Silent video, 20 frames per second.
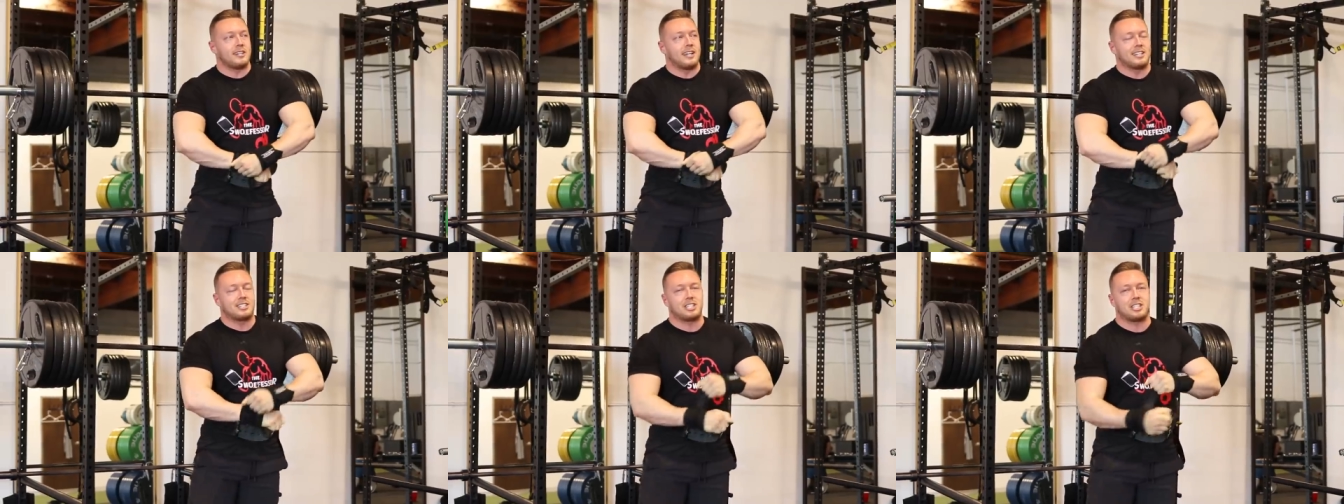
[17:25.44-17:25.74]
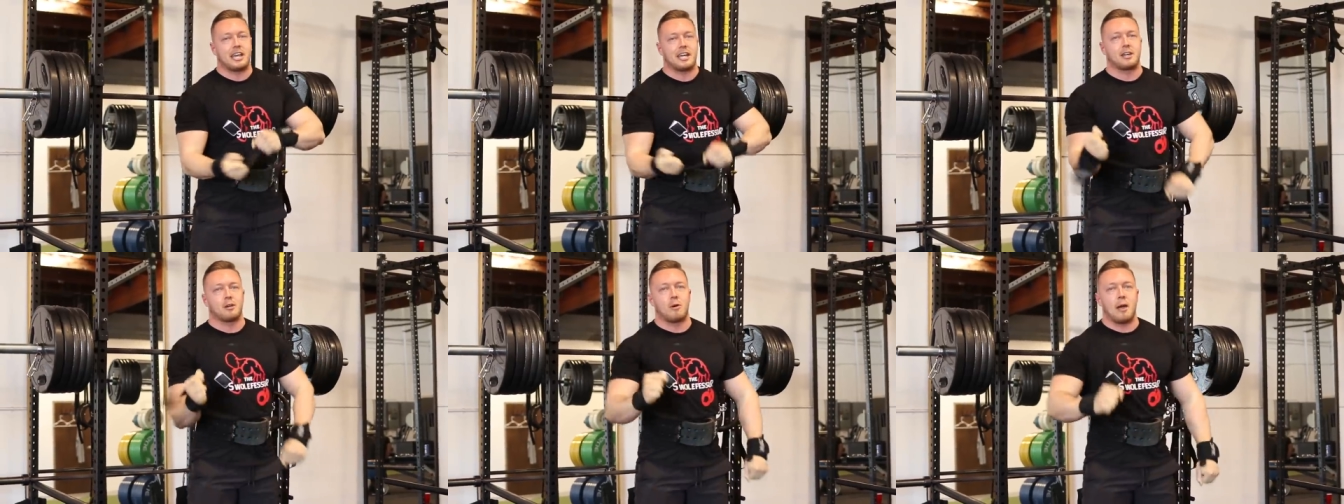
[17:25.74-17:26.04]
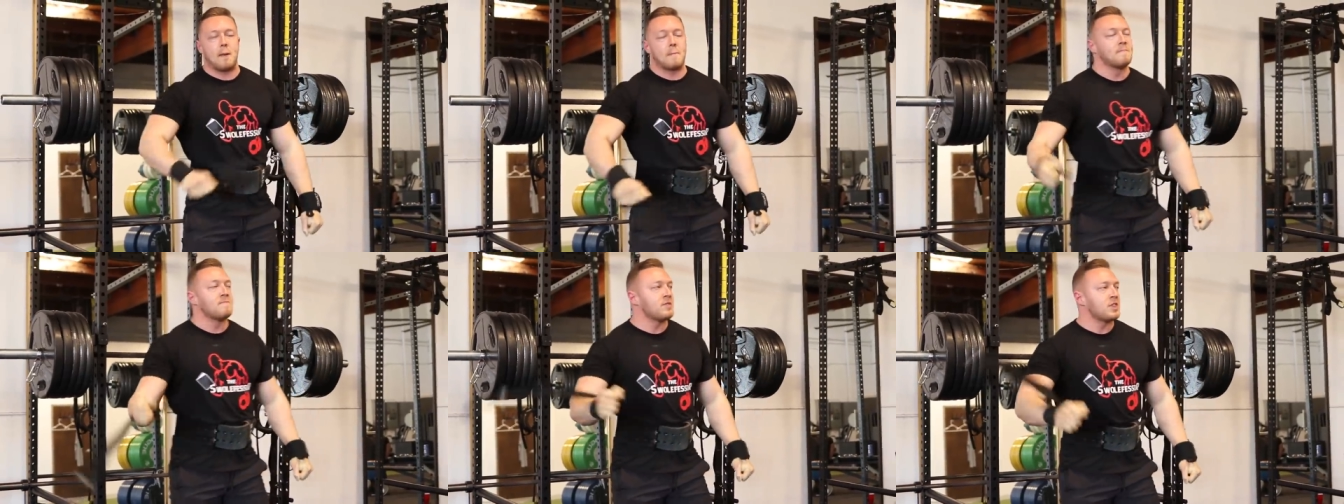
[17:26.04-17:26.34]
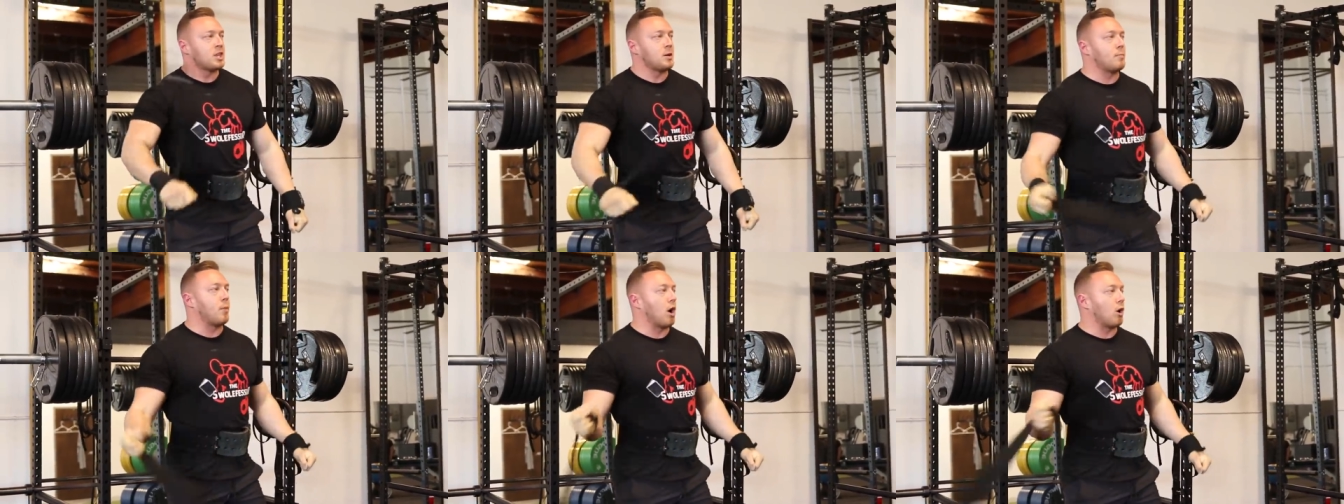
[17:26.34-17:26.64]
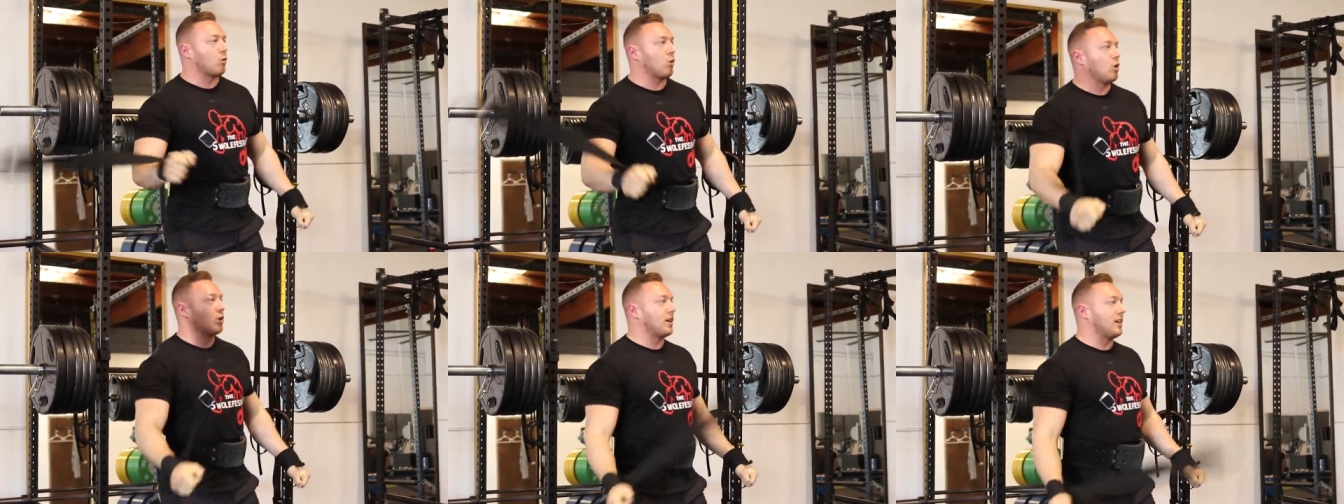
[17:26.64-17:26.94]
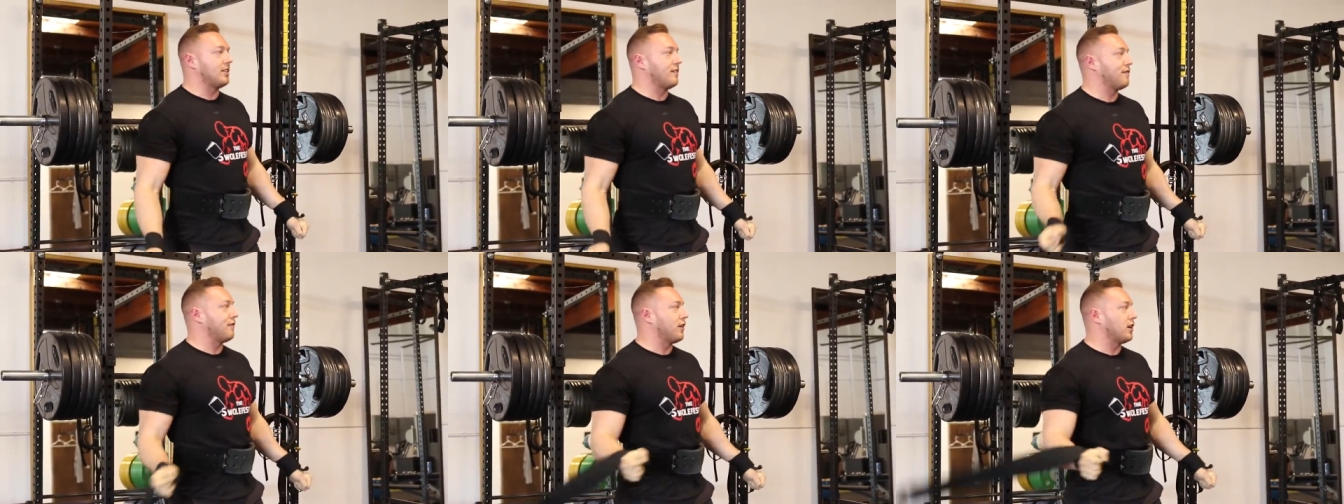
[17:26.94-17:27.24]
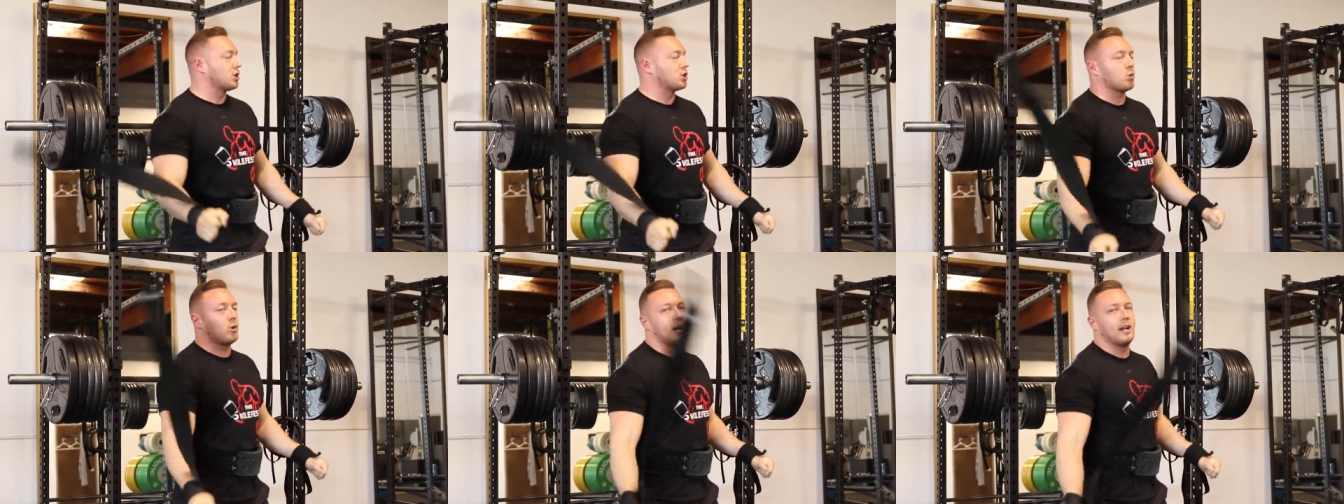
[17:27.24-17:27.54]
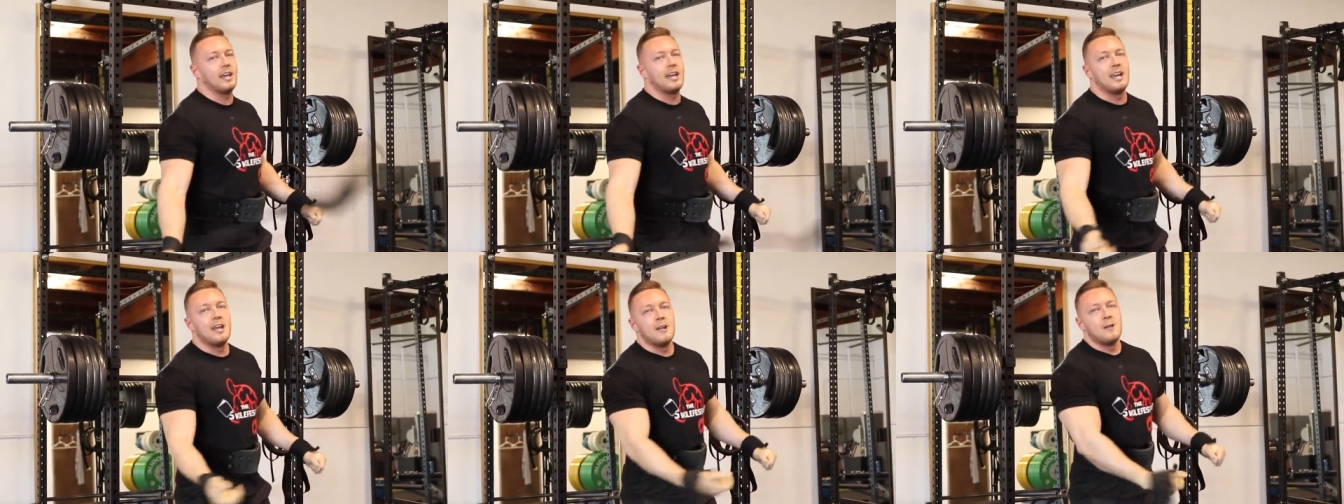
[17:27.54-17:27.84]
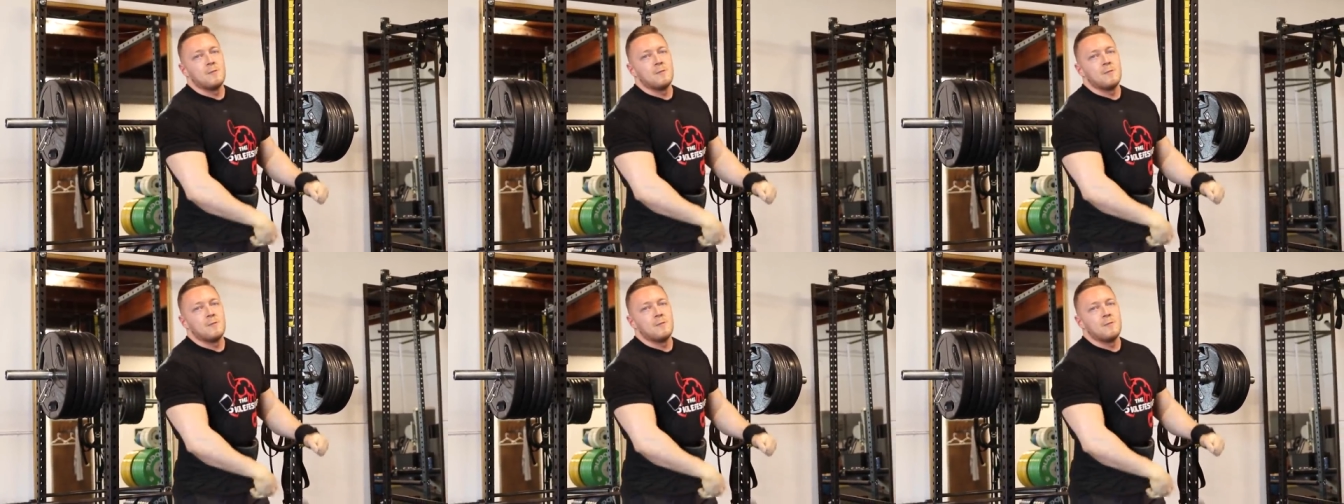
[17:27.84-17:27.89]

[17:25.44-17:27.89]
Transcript: on that second rep. The bar rolled on the first one.